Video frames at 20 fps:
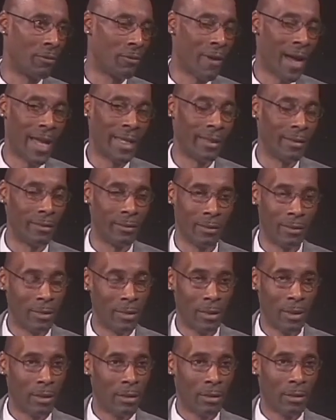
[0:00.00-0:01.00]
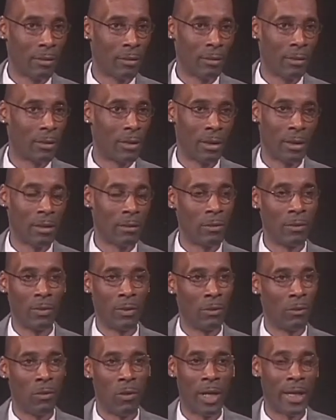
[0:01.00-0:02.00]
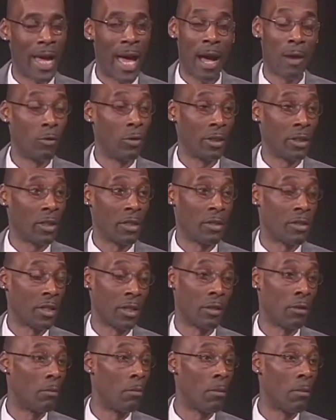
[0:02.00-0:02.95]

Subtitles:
fight what I would consider